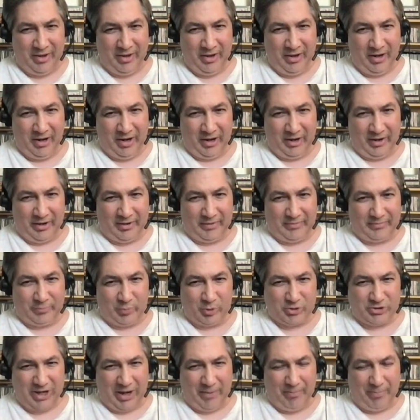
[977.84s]

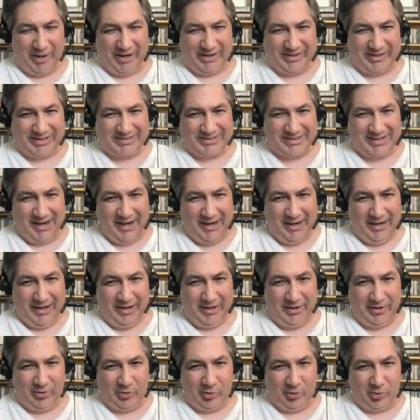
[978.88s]
Was that by
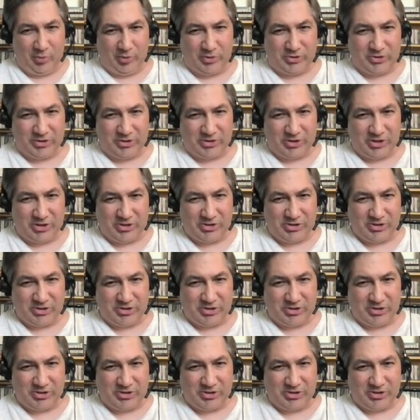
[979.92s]
design, or was it just?